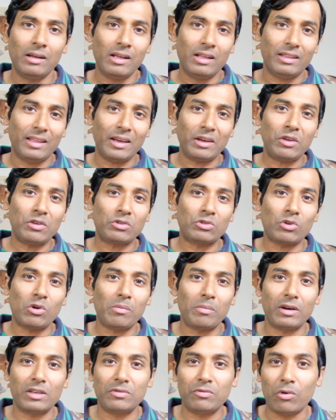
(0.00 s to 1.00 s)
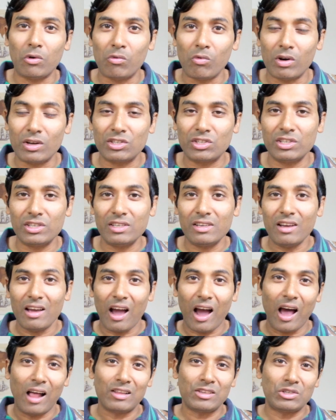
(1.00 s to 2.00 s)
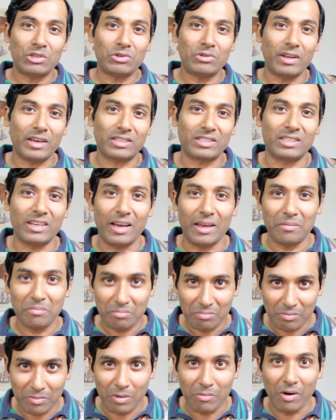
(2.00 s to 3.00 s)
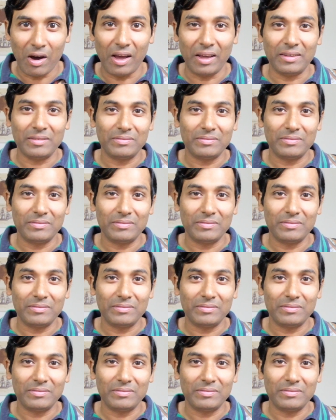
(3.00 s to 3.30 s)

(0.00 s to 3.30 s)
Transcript: thank you so much for watching. I'll see you next time. Bye bye.